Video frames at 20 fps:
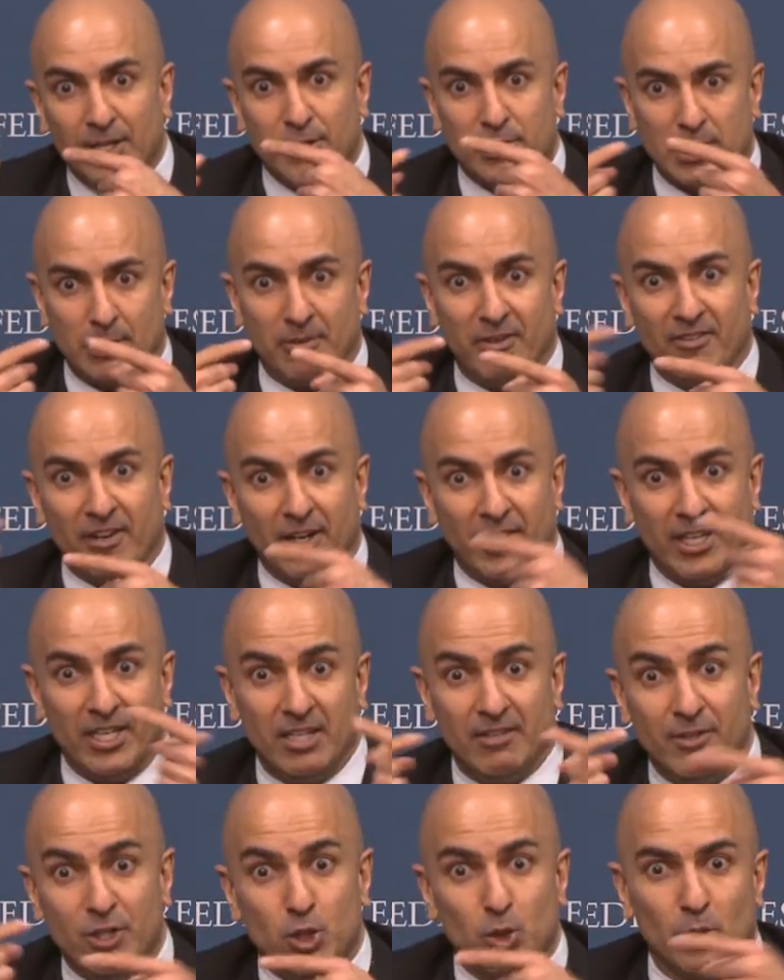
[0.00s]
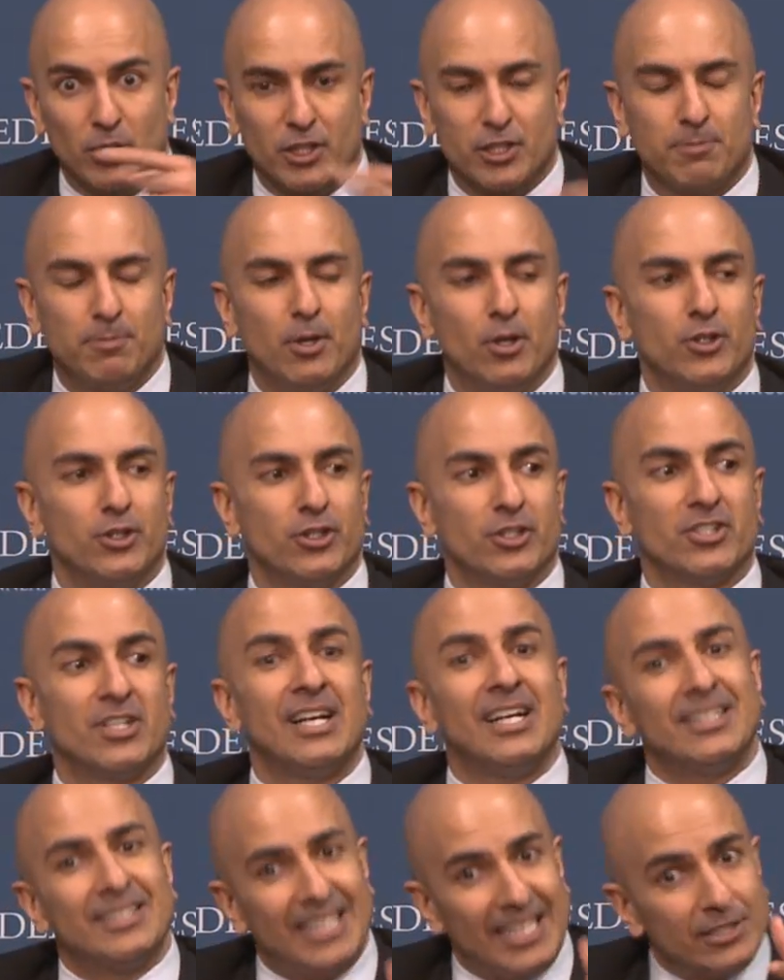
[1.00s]
some of our individual exposures.
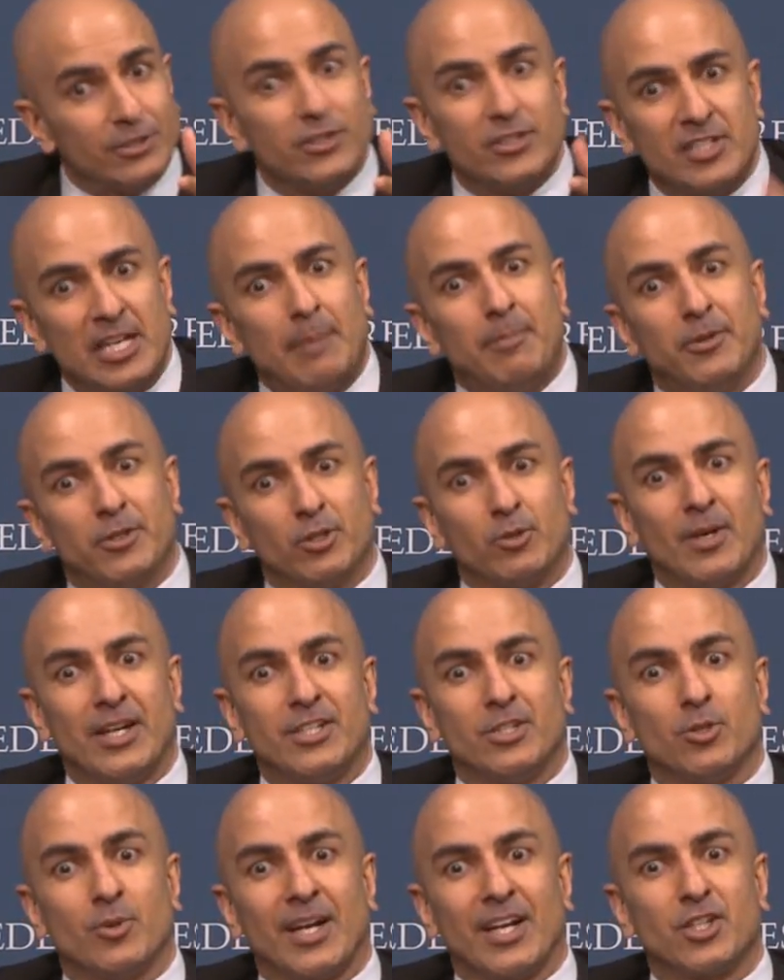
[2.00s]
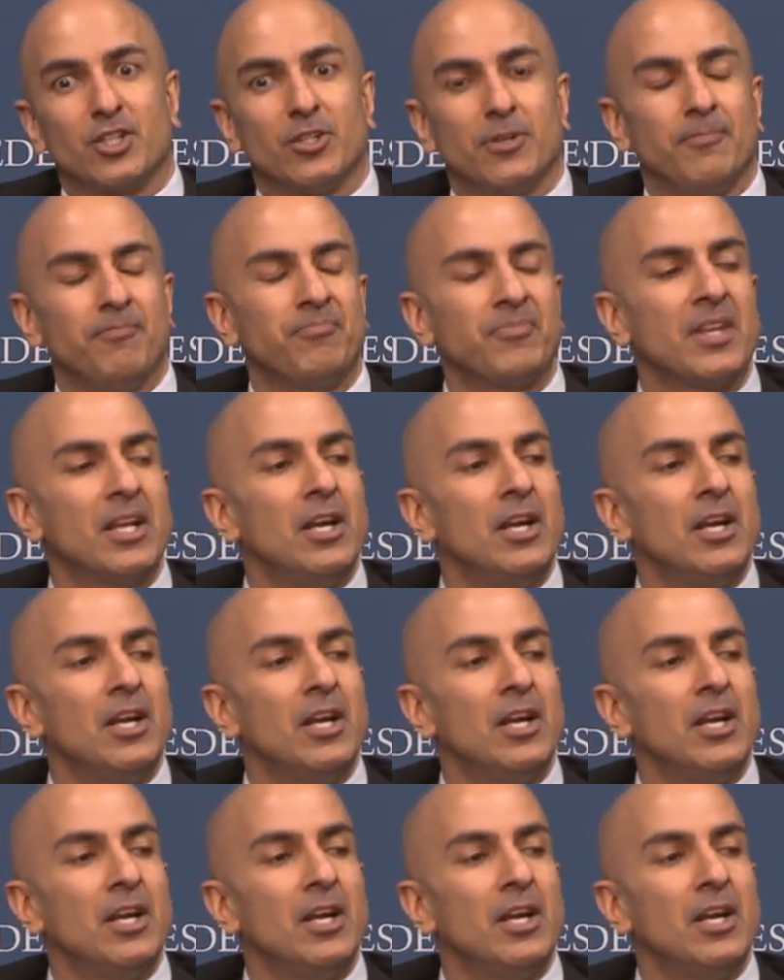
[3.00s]
That's a step in the right direction.